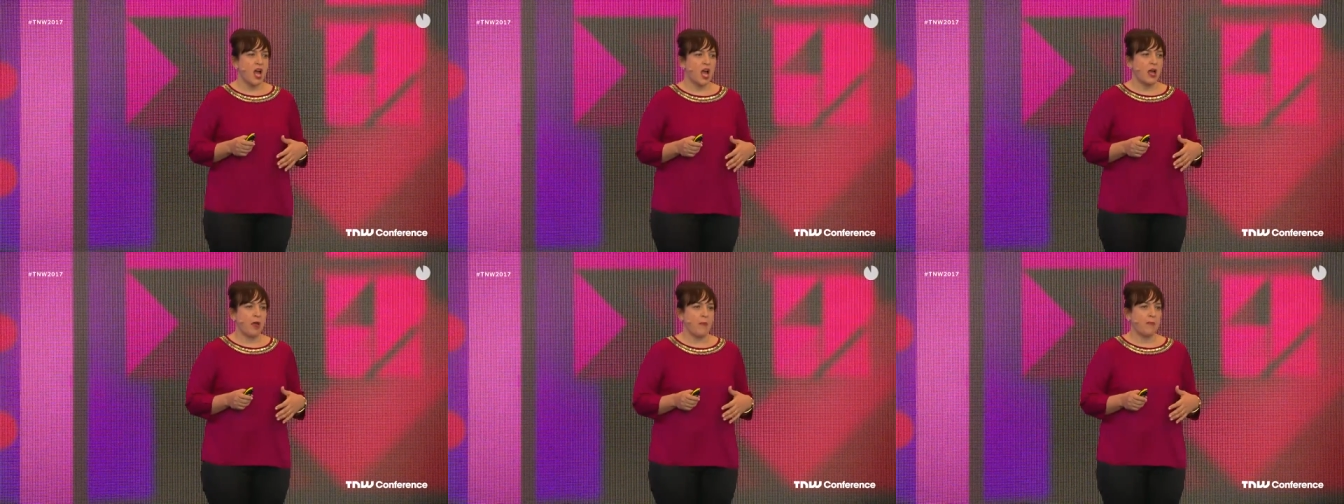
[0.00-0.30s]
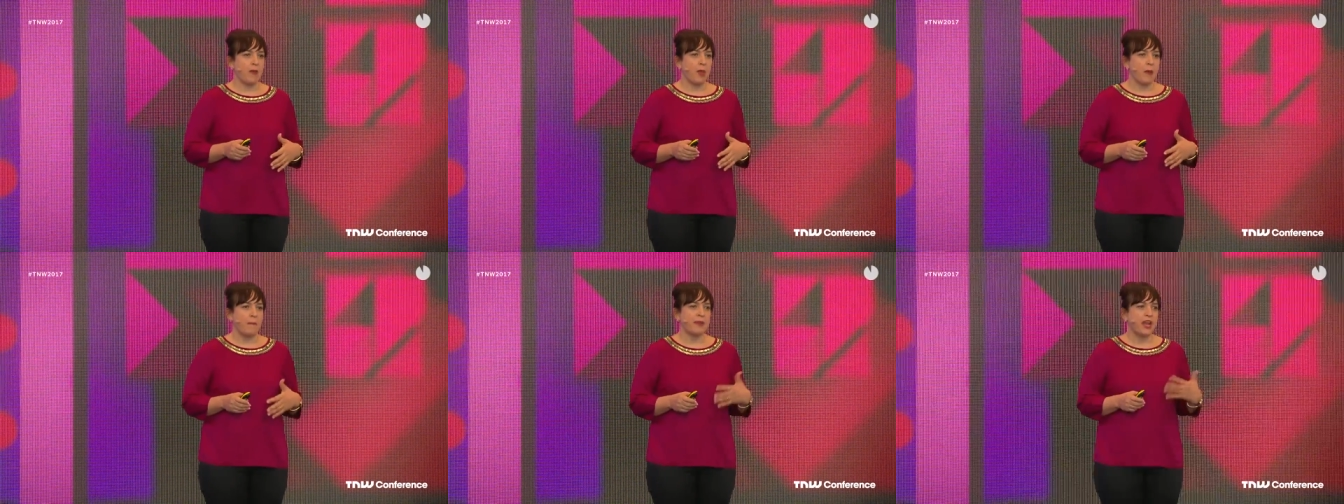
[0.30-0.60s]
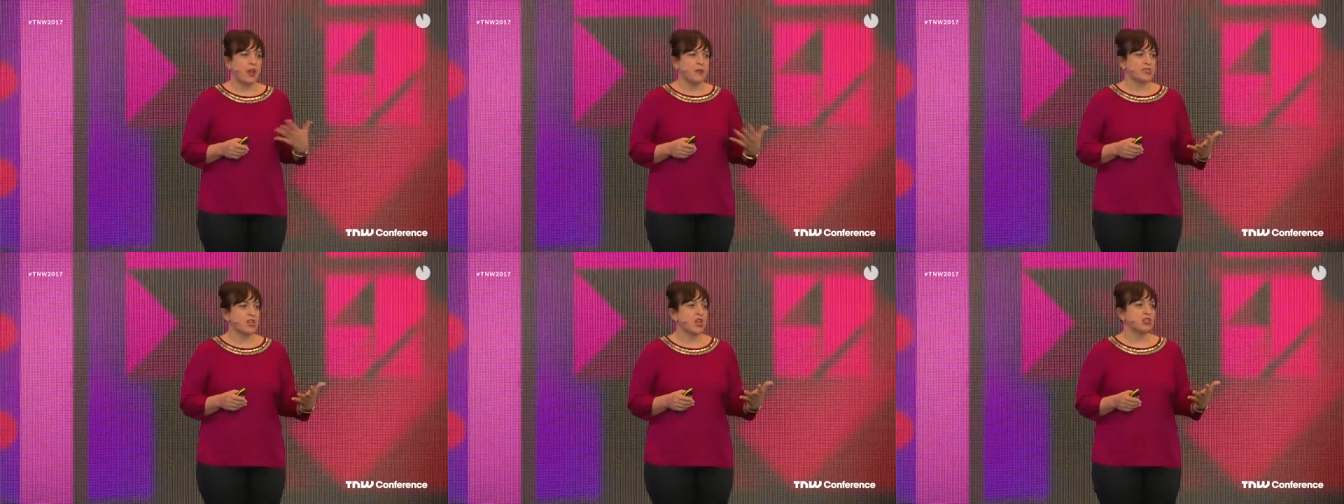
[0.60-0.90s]

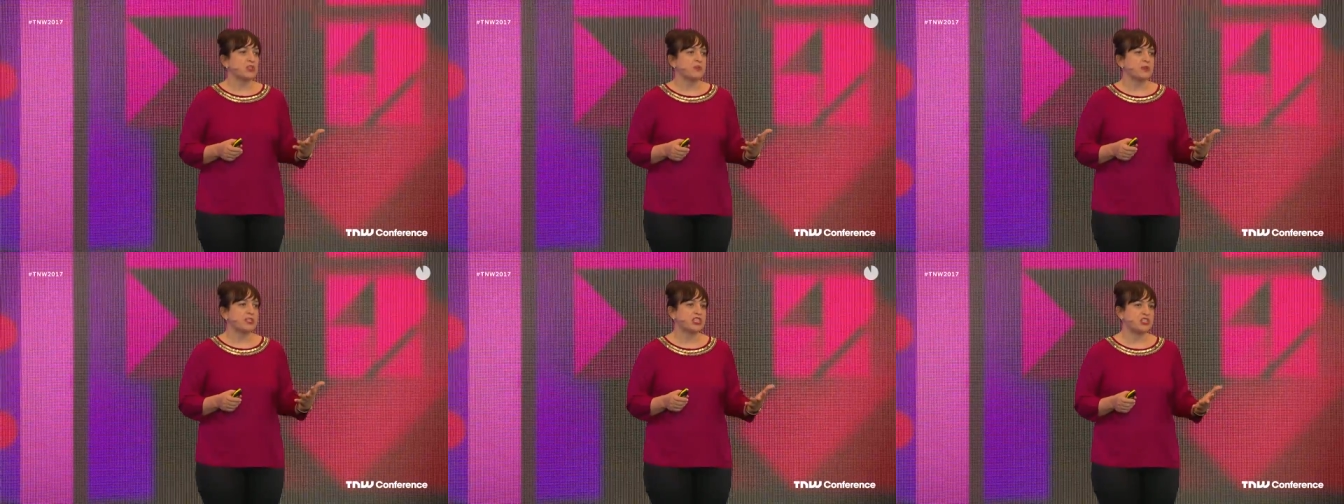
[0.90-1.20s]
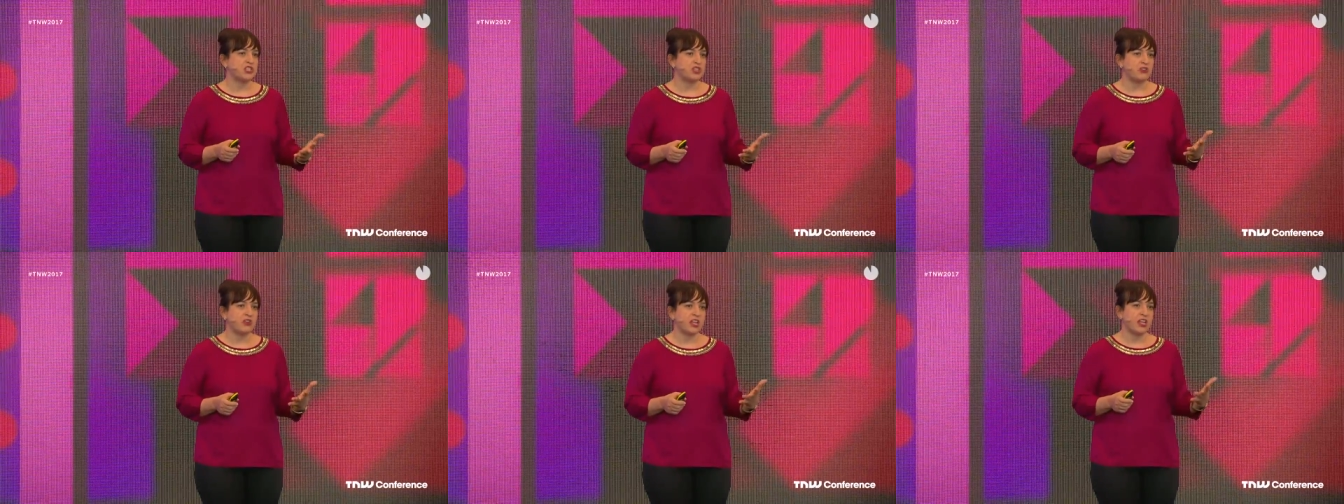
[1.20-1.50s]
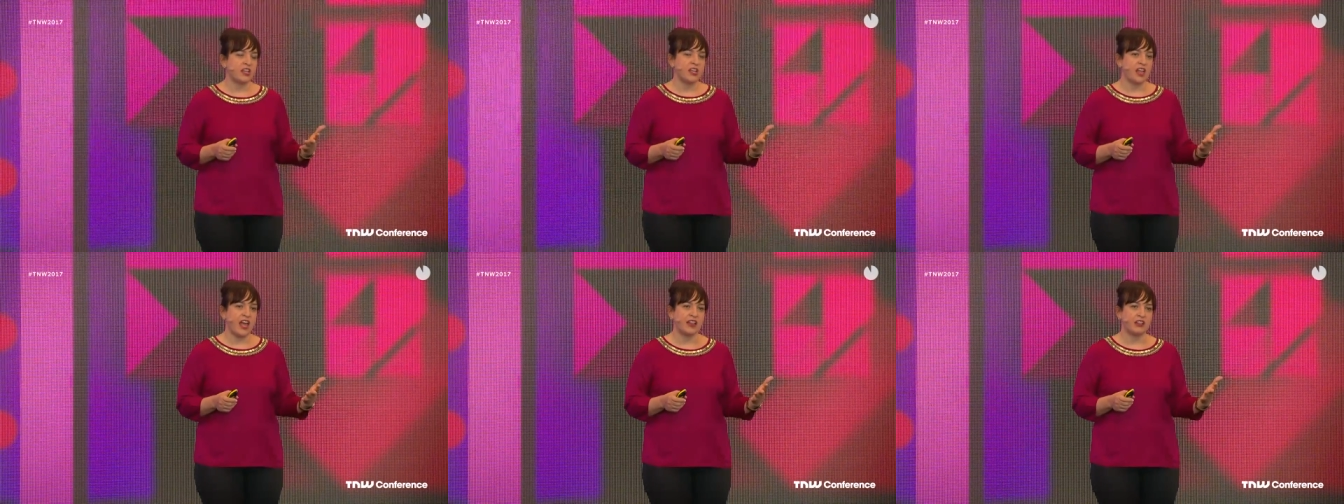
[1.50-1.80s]
But I was also a
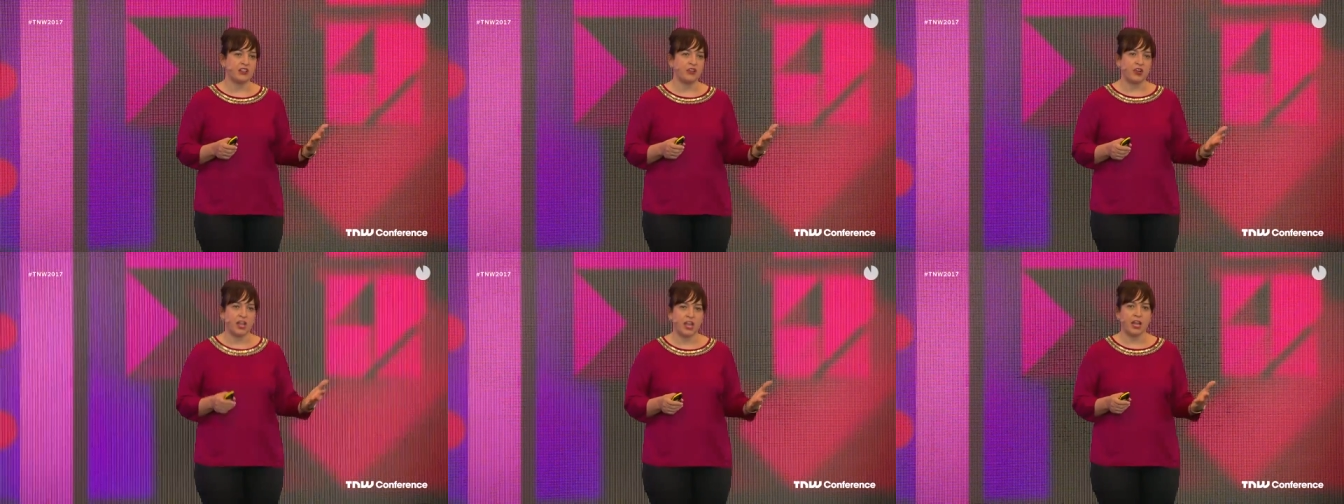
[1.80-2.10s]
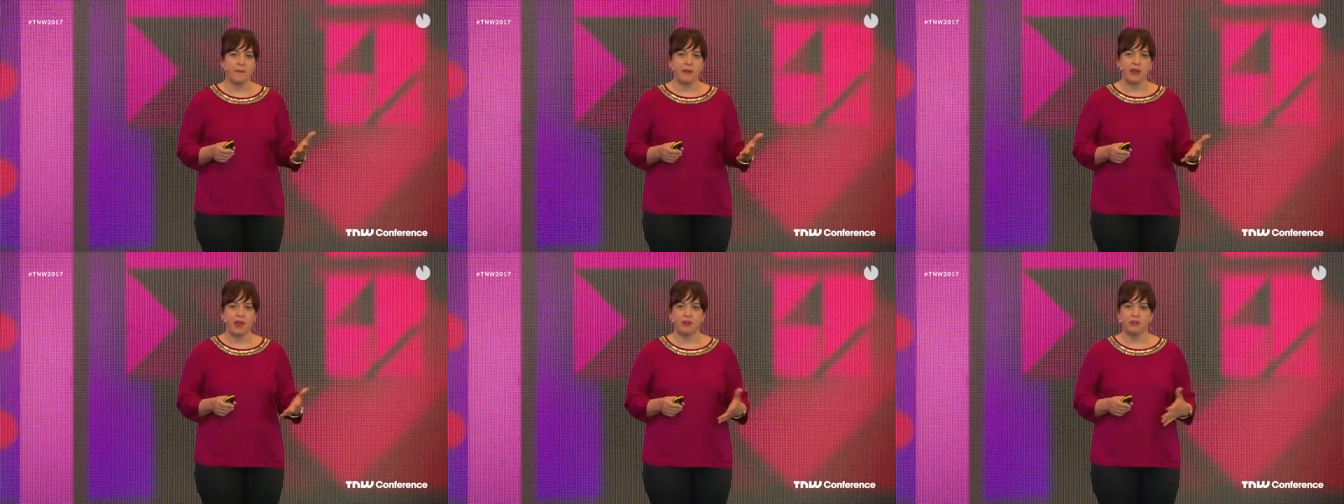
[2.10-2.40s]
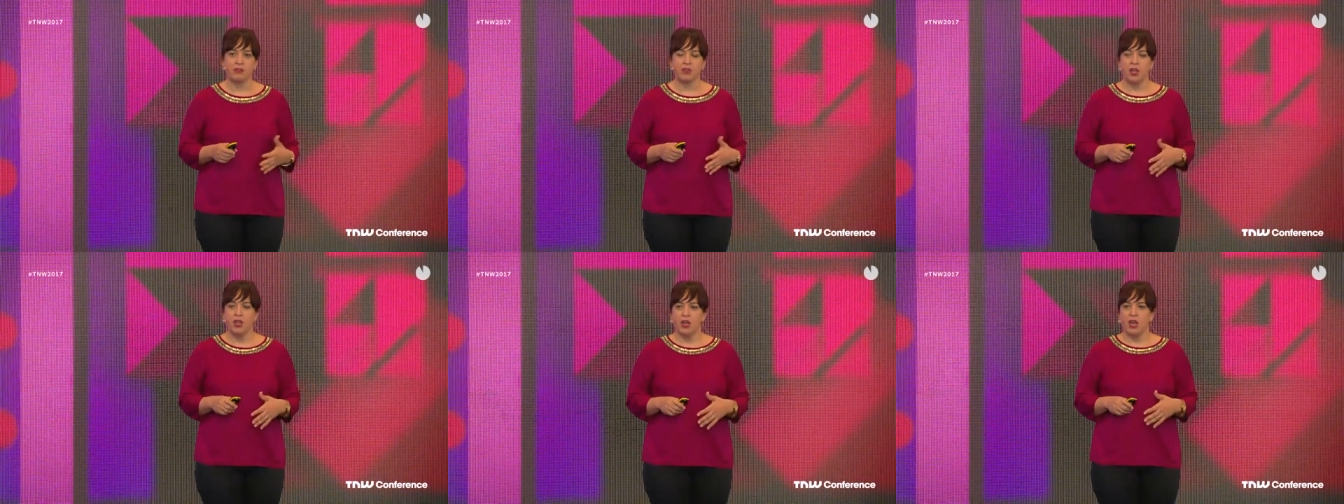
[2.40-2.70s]
student and learning
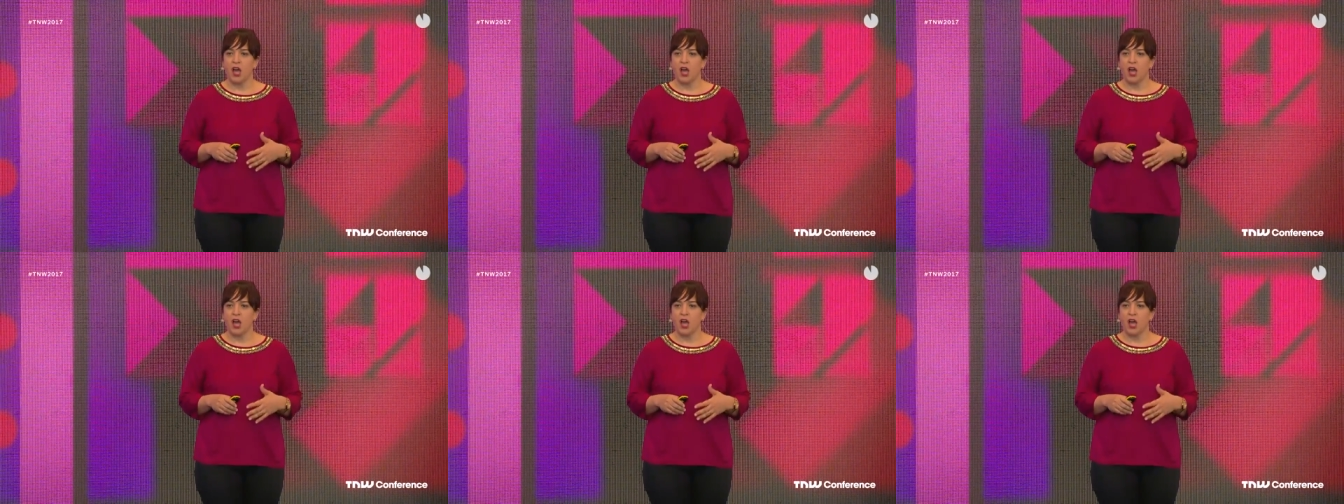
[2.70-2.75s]
about